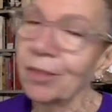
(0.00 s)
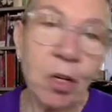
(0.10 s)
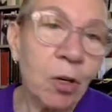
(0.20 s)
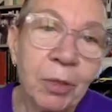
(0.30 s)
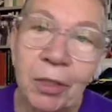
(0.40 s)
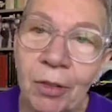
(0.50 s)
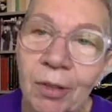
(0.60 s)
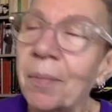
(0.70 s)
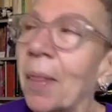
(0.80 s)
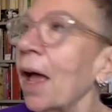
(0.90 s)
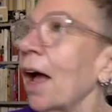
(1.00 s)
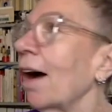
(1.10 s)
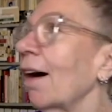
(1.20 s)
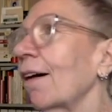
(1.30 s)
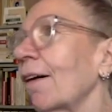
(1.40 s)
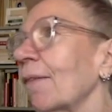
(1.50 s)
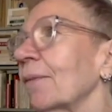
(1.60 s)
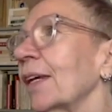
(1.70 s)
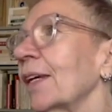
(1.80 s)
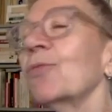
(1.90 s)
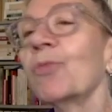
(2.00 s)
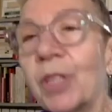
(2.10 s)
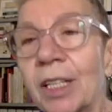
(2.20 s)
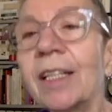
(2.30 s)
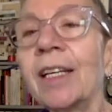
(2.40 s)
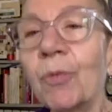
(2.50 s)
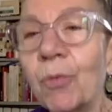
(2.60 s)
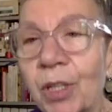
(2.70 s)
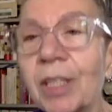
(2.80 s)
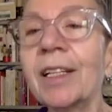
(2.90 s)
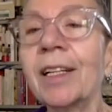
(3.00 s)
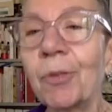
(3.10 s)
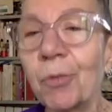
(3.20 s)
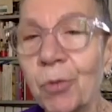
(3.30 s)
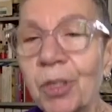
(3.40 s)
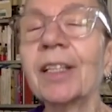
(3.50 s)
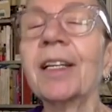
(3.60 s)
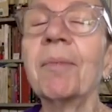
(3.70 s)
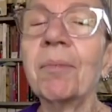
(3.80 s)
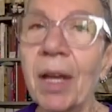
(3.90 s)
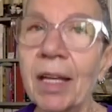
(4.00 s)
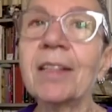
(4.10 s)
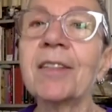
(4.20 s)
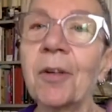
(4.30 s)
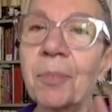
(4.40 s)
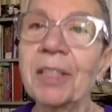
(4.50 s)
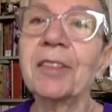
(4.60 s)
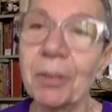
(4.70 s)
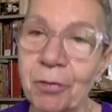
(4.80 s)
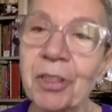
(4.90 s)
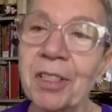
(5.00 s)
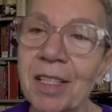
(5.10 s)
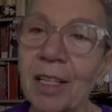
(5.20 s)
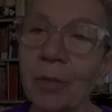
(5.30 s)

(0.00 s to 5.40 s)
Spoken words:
terminal, it really, really, really makes a big difference.